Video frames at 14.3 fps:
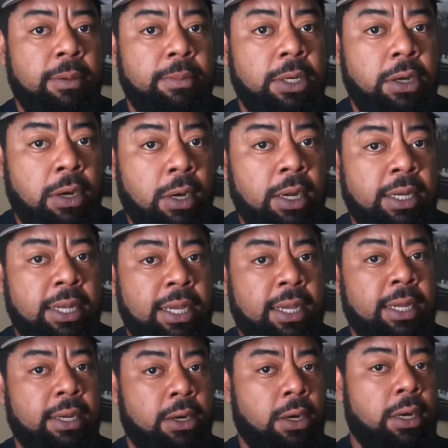a car guy,
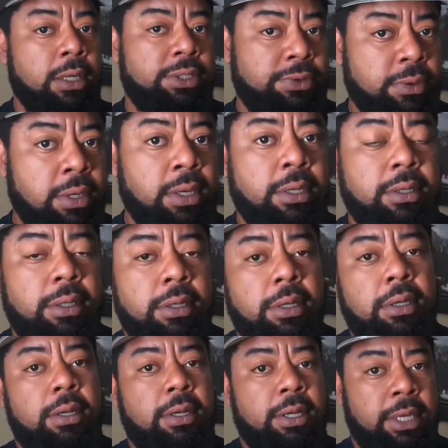car, truck
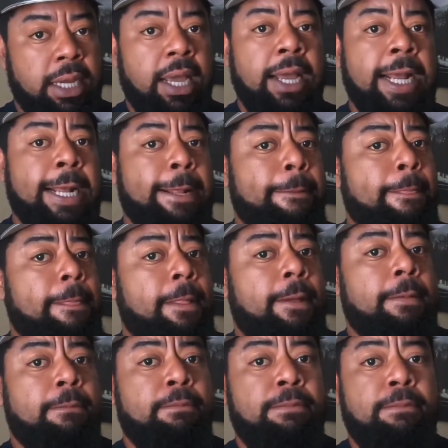guy,
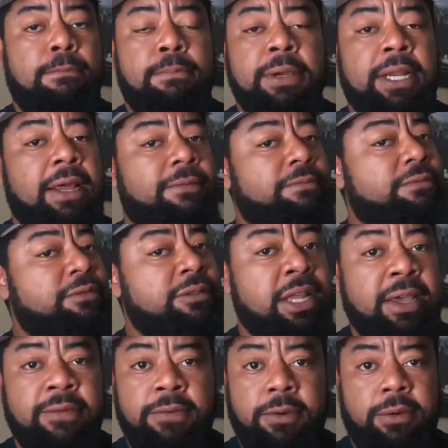but I've
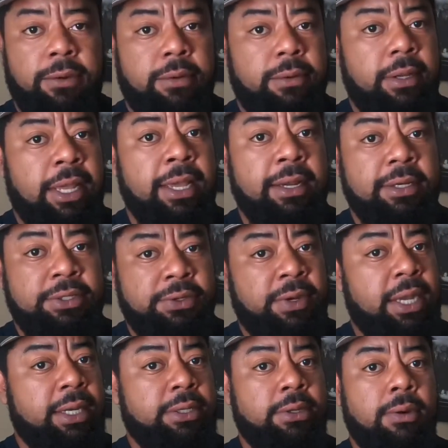never had a
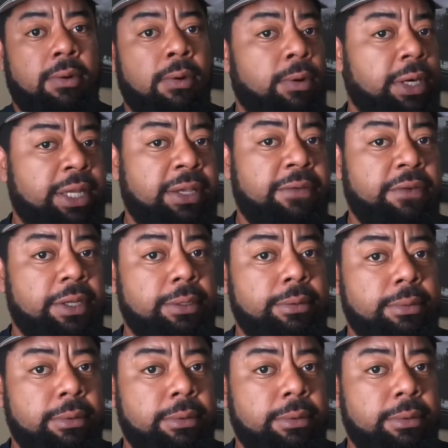tractor or even